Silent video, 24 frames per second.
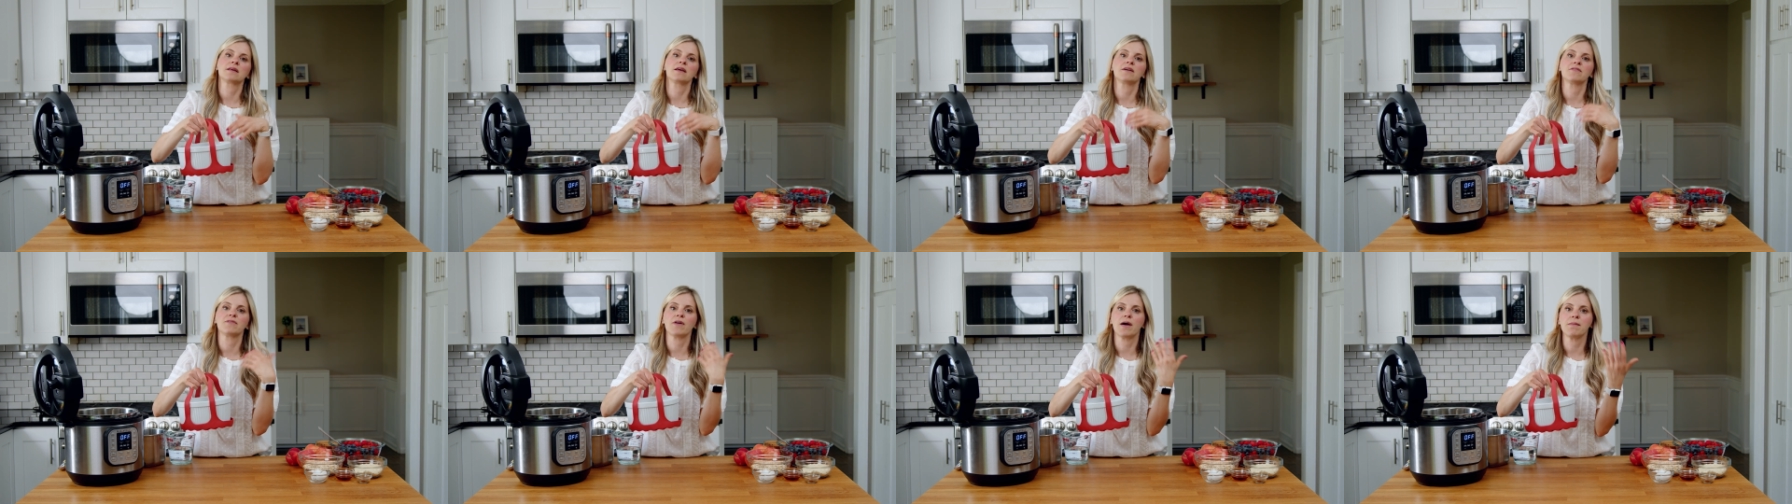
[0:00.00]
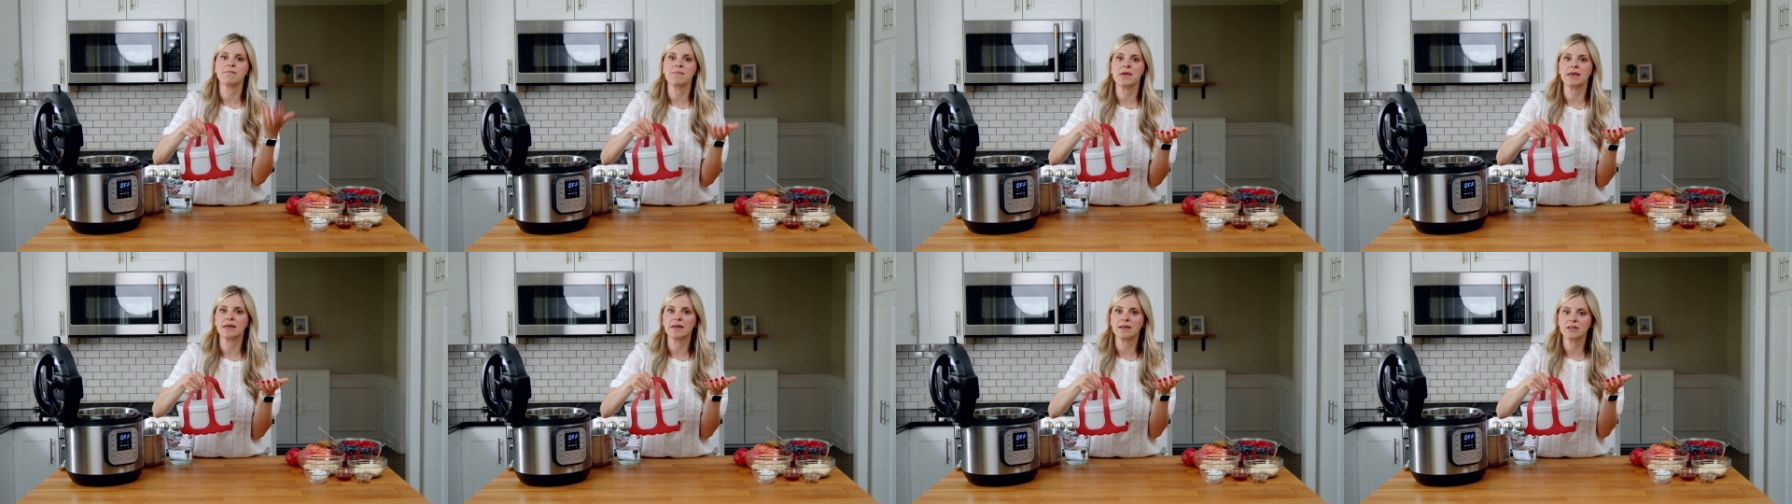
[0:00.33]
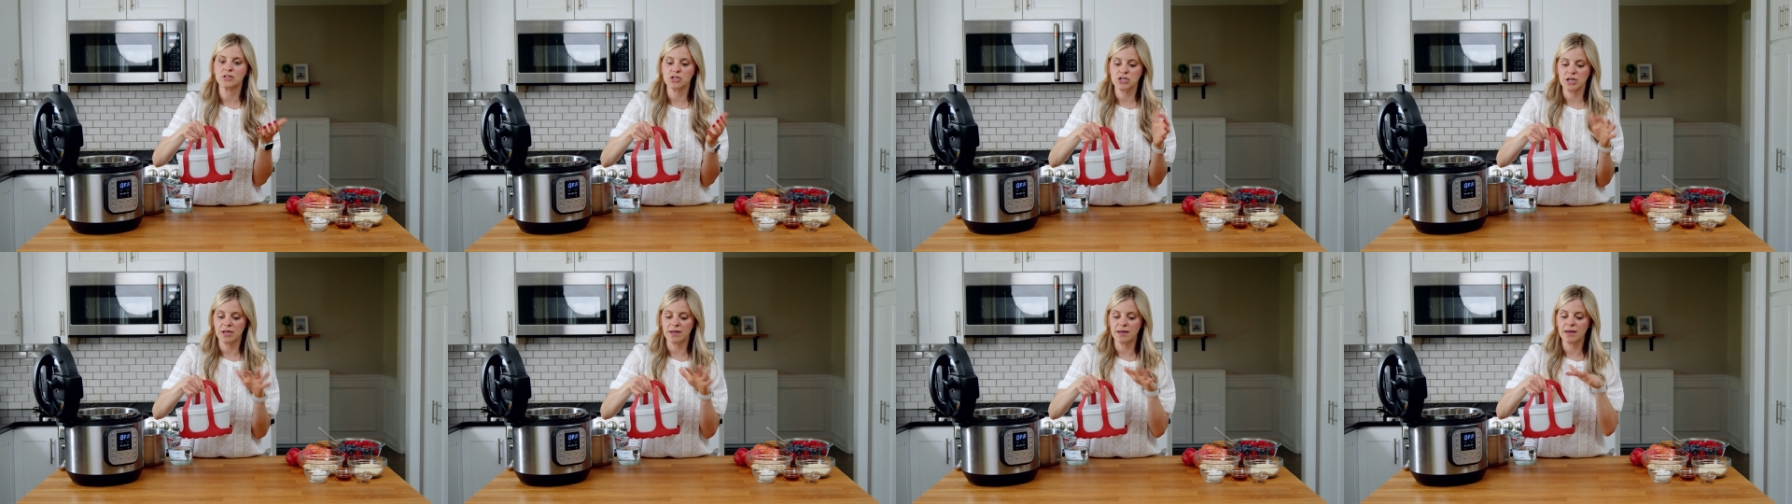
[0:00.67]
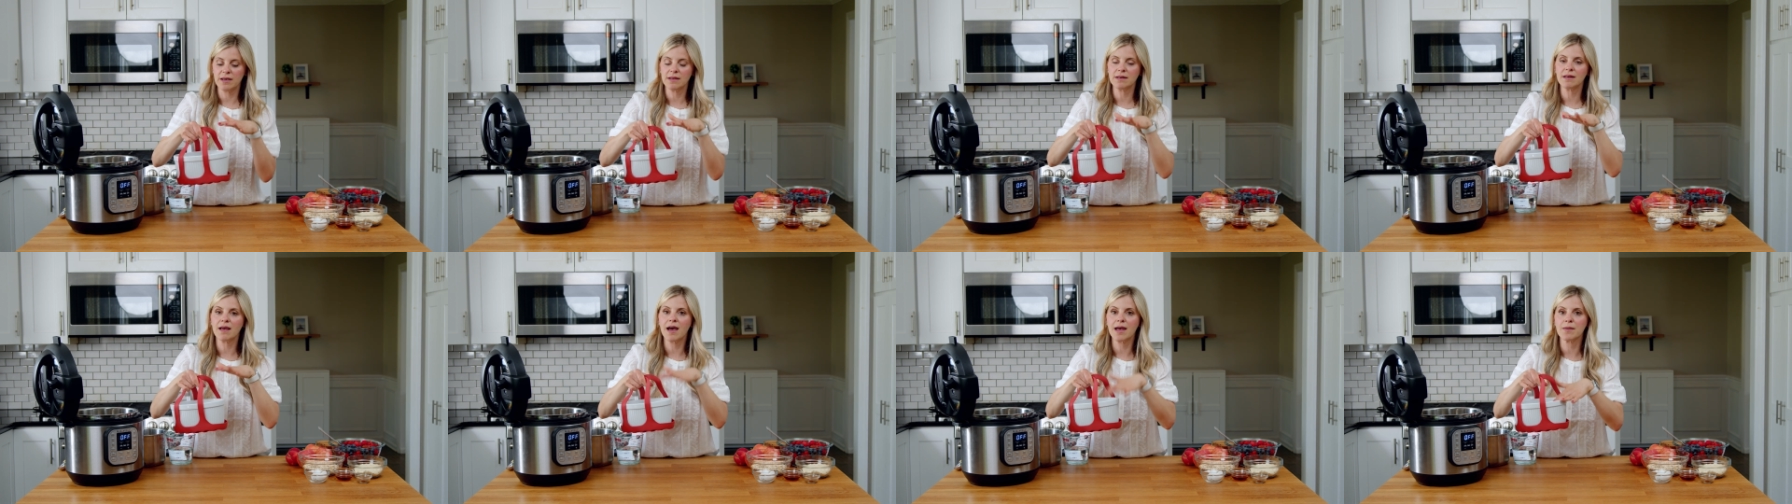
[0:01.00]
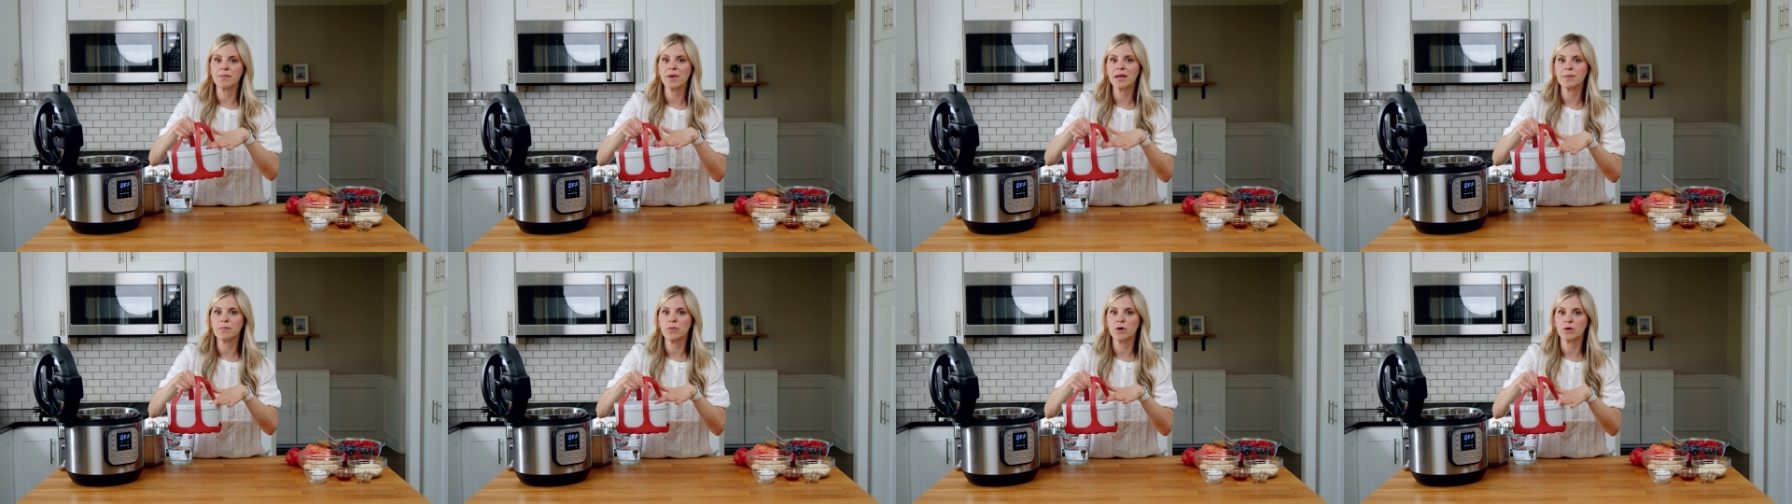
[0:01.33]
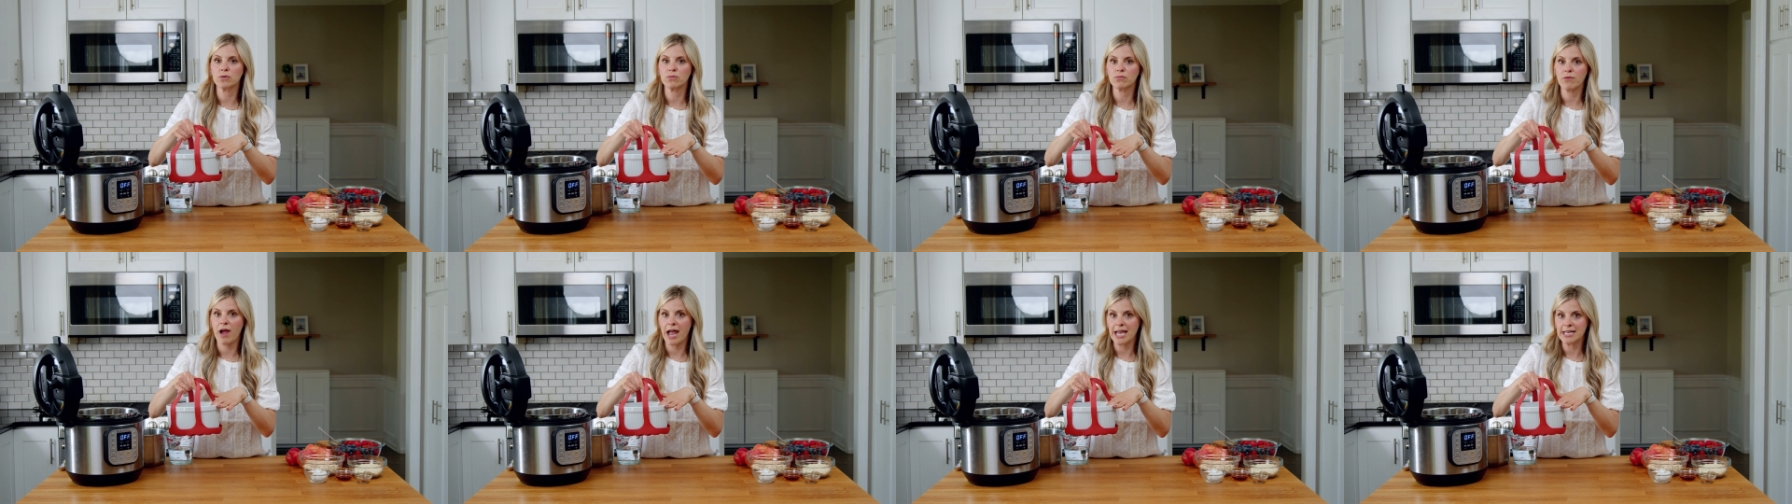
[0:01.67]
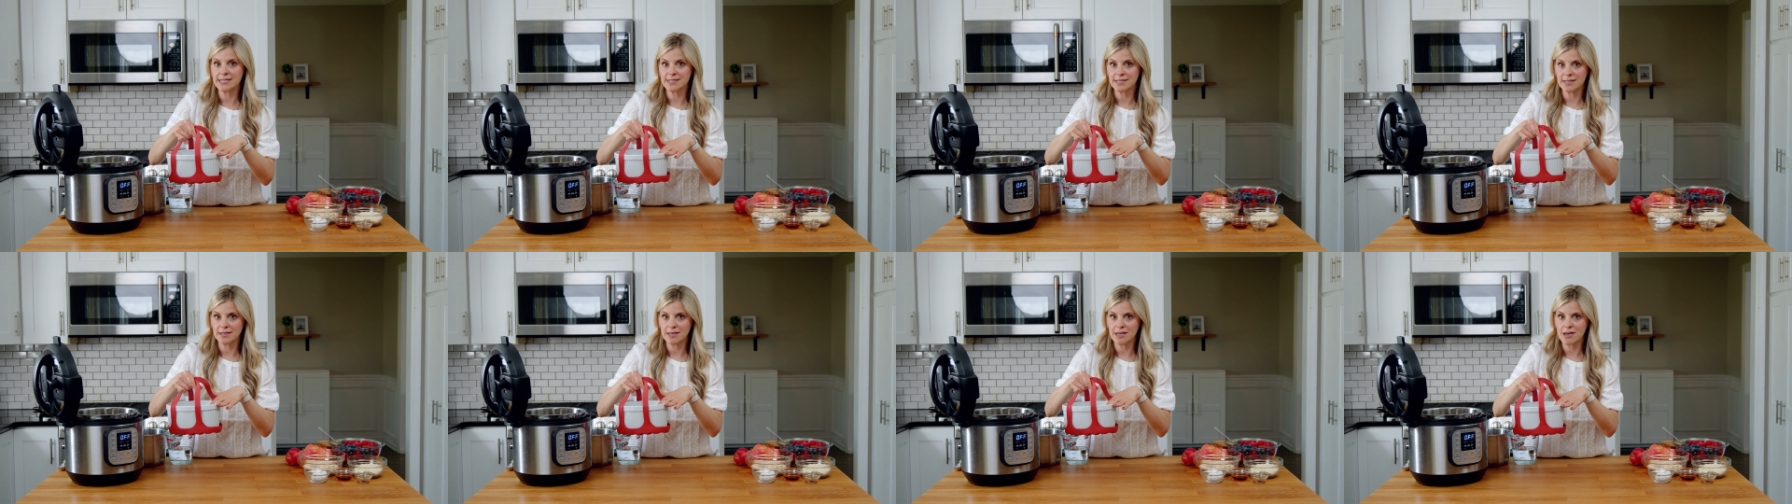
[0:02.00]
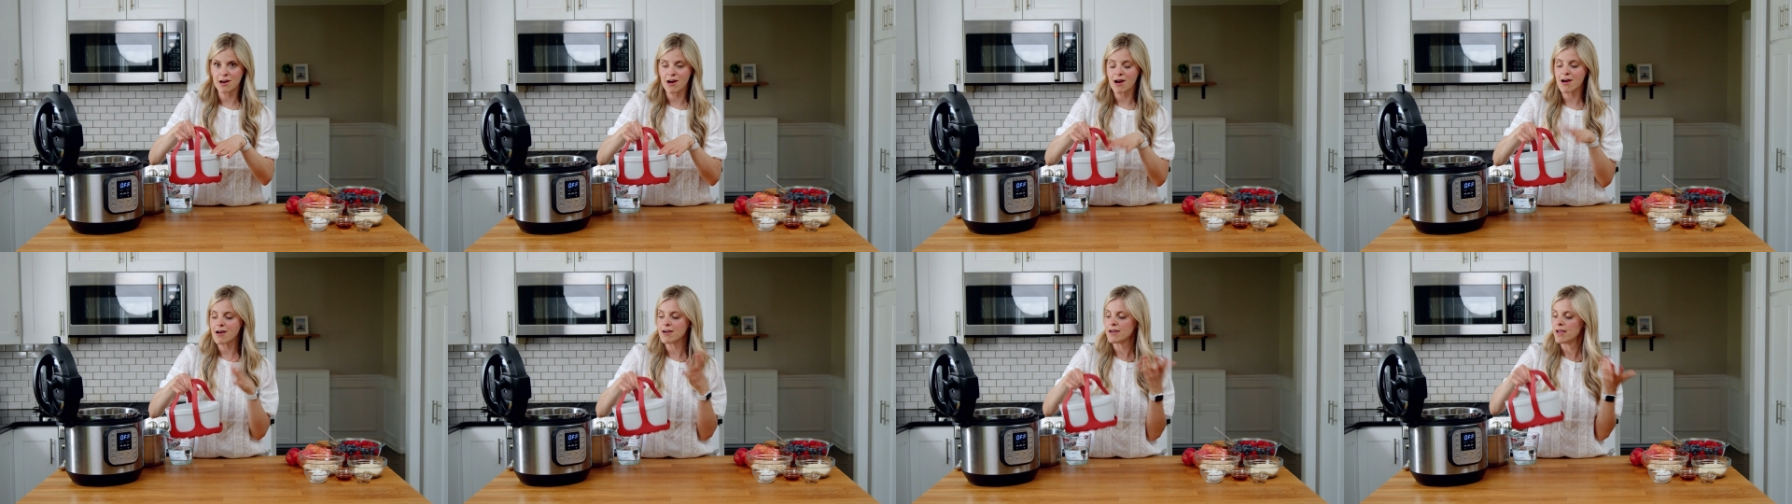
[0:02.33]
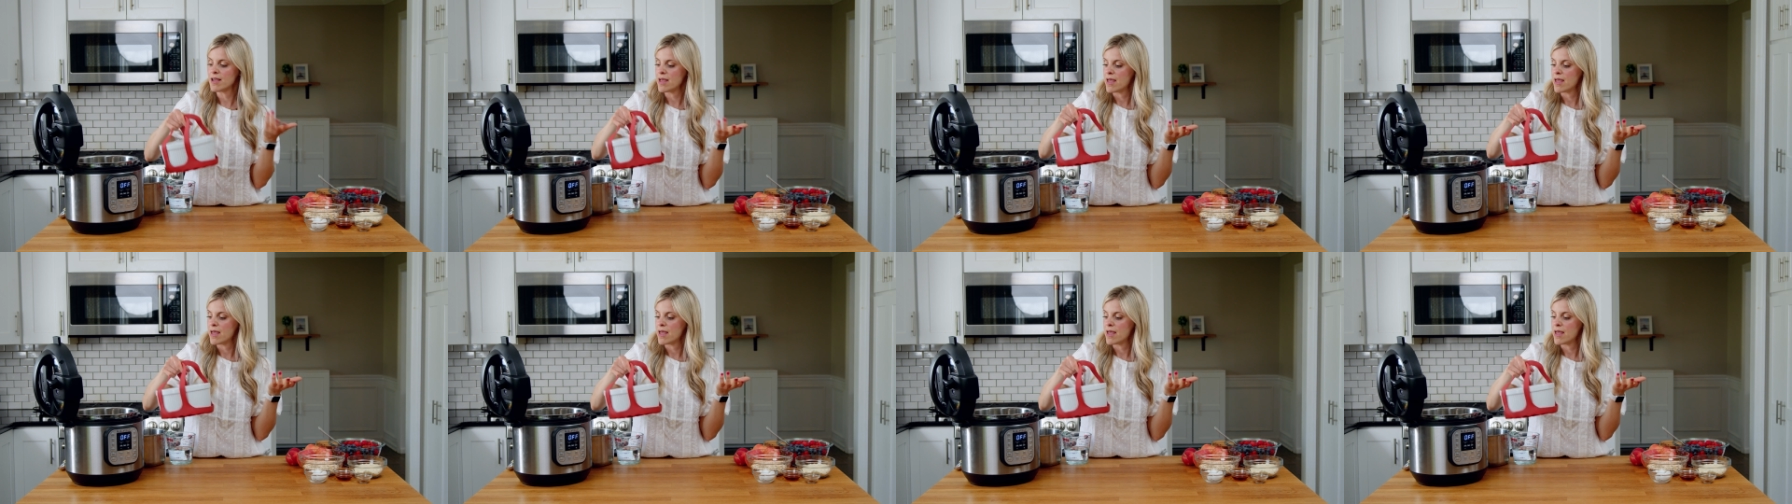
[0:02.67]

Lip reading: If I'm making chicken, I might put rice in here.